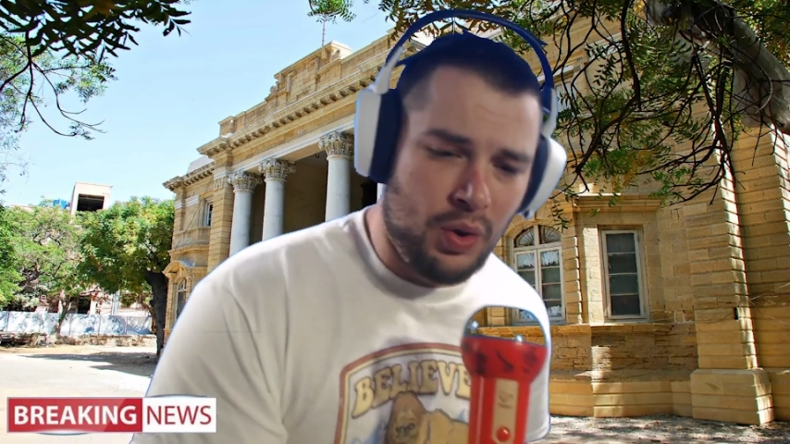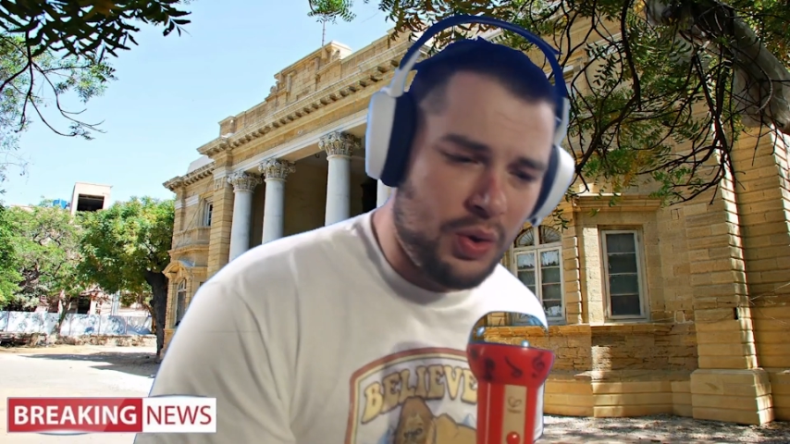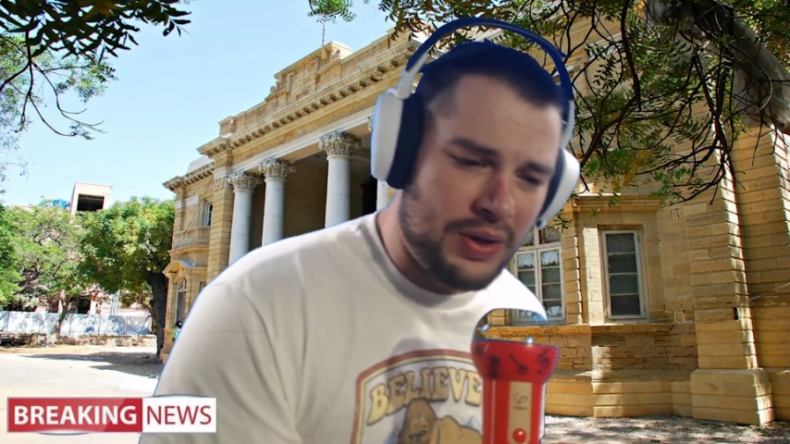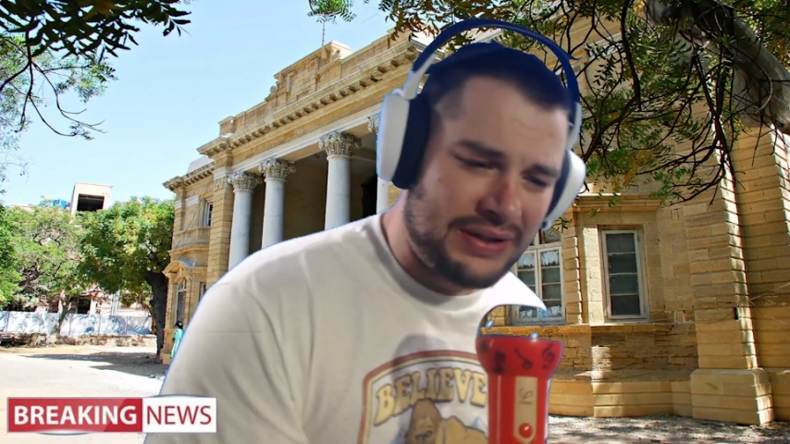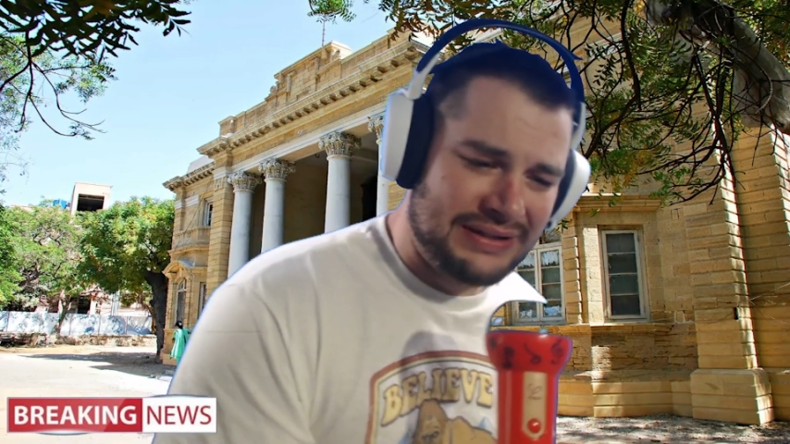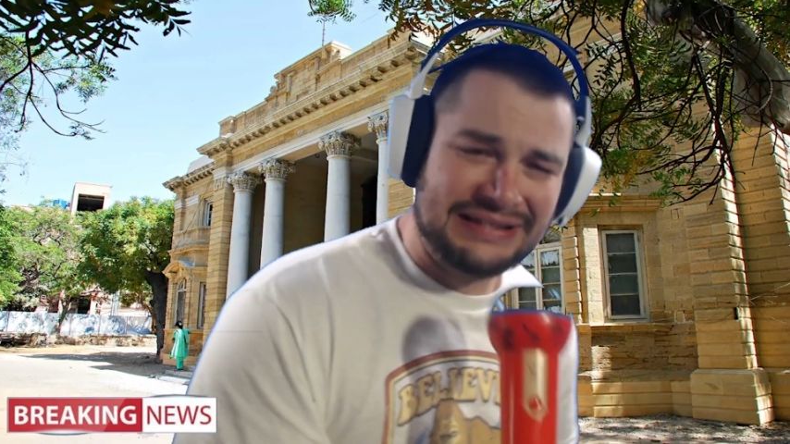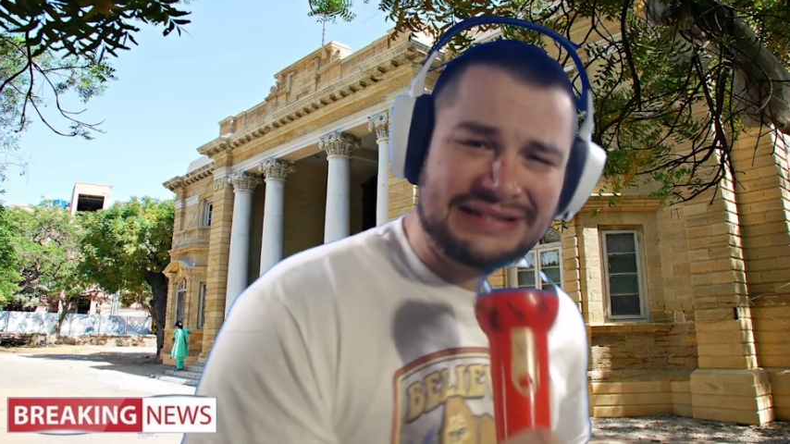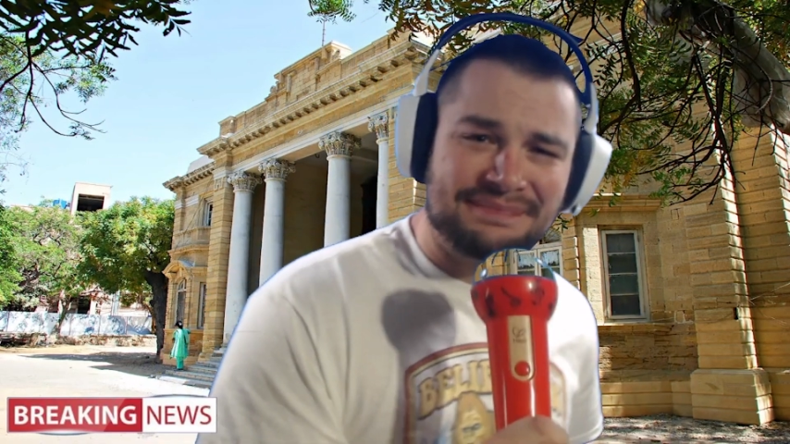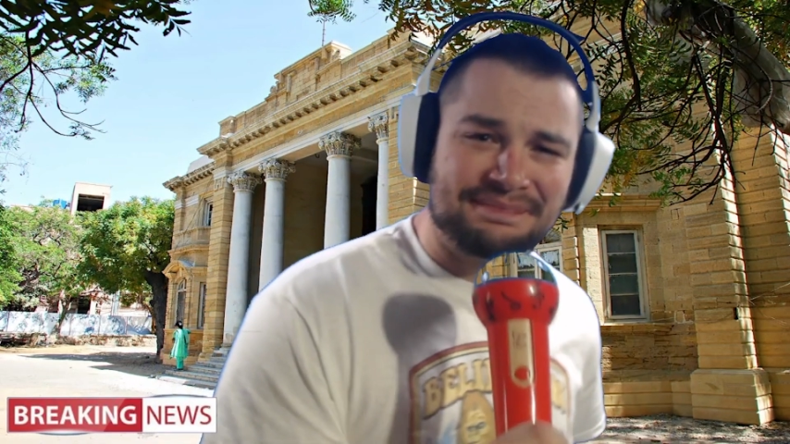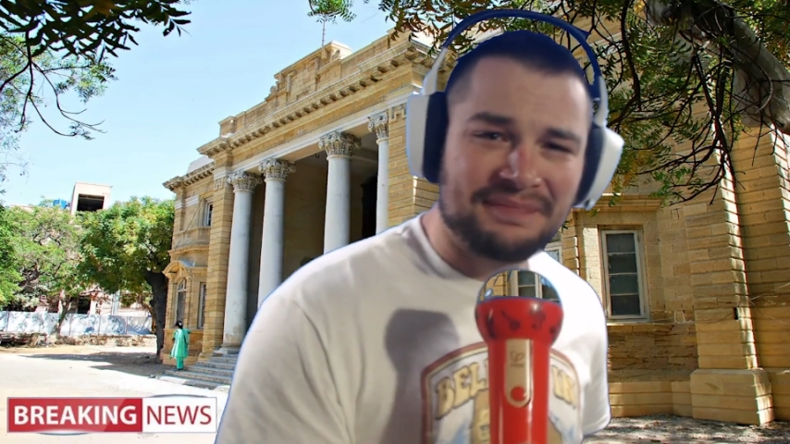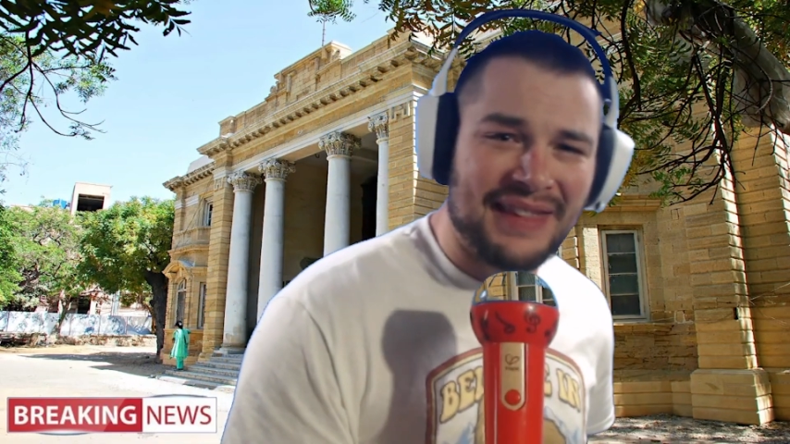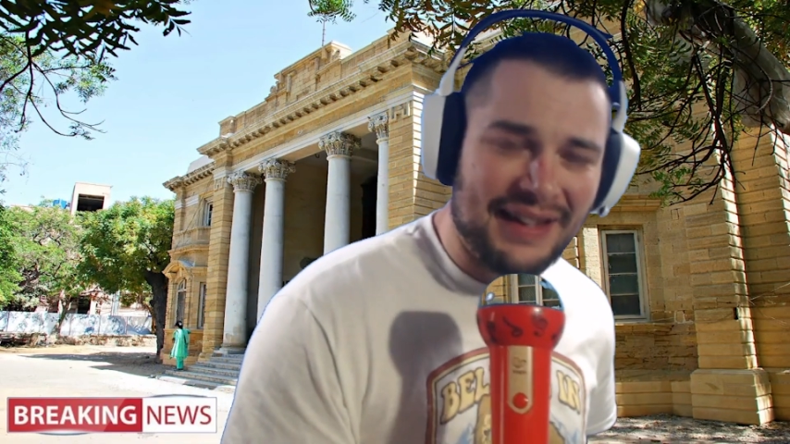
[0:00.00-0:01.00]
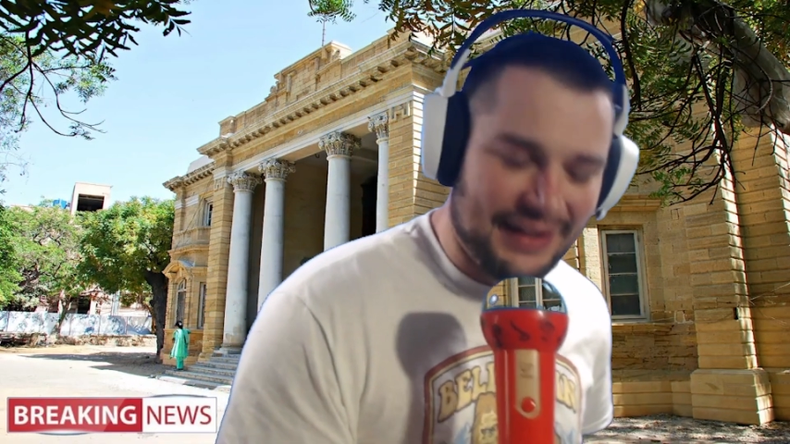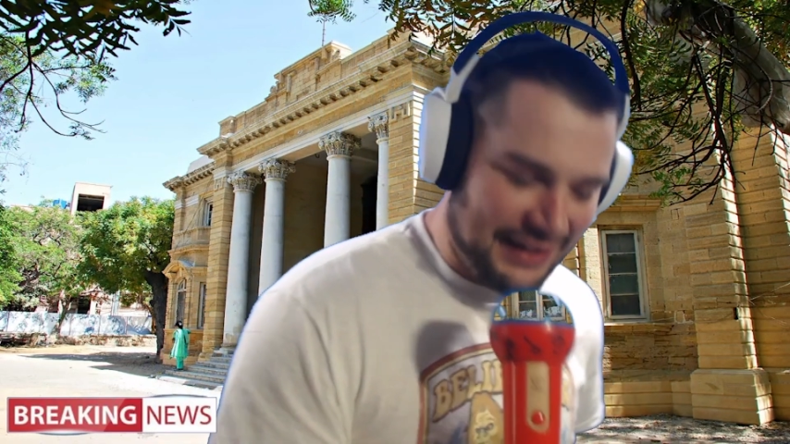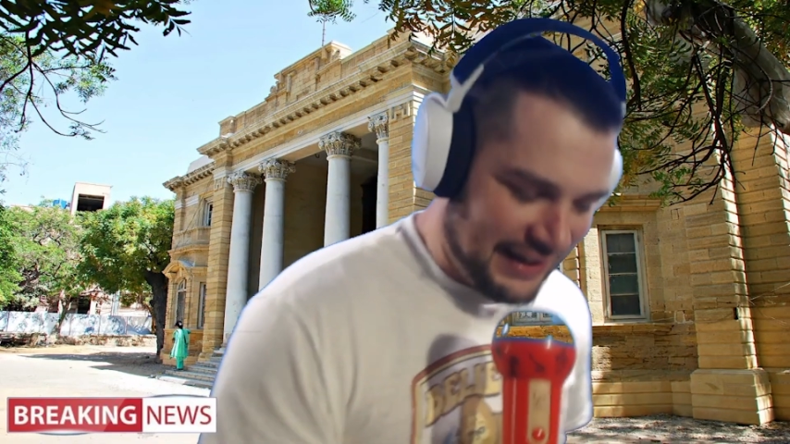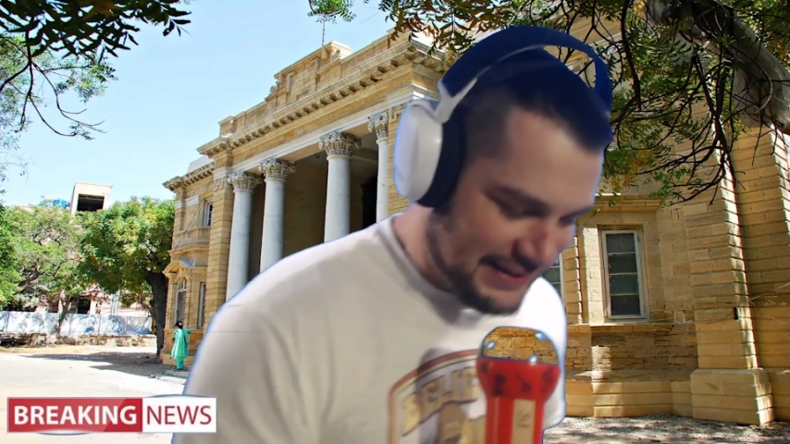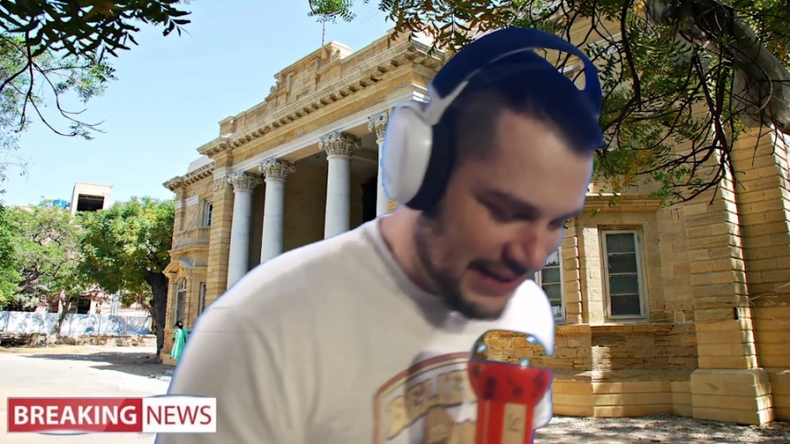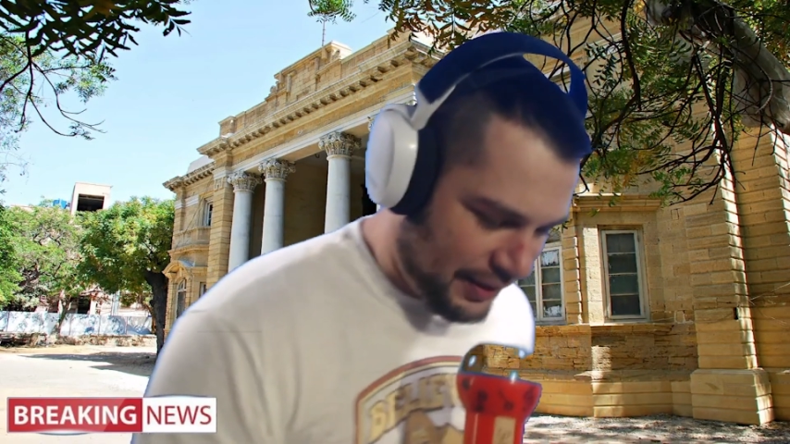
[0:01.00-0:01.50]
Ooh,
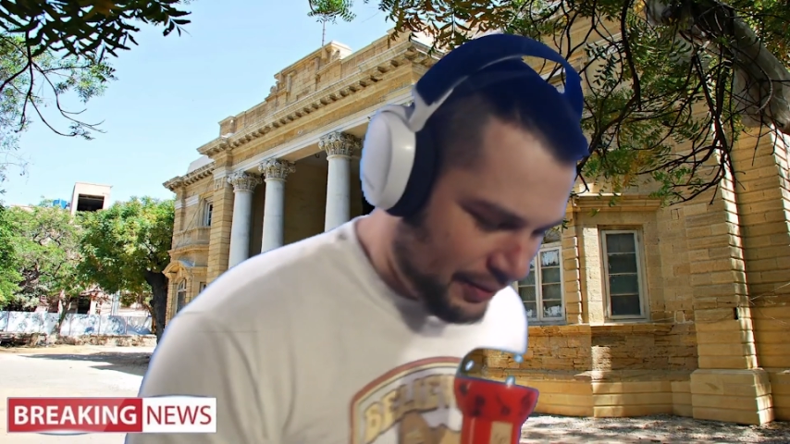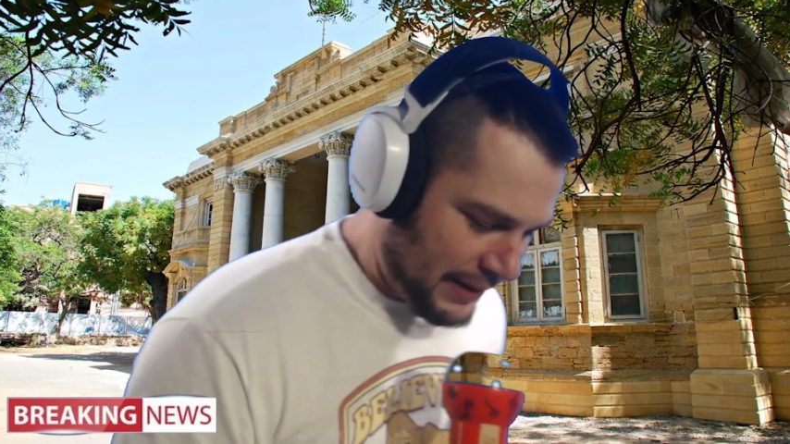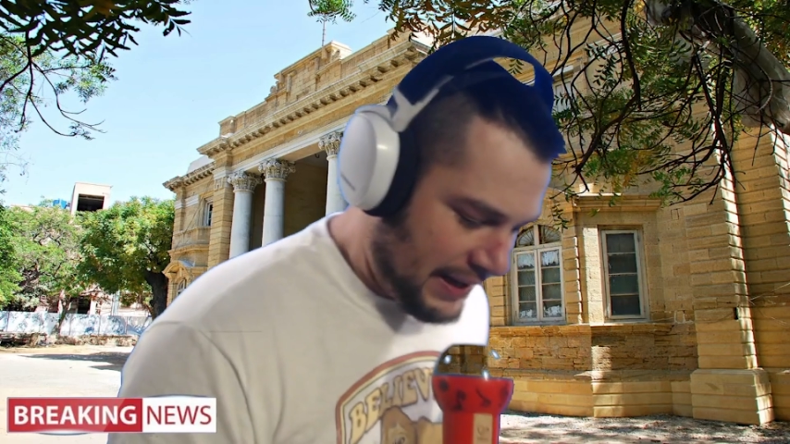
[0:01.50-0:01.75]
that's not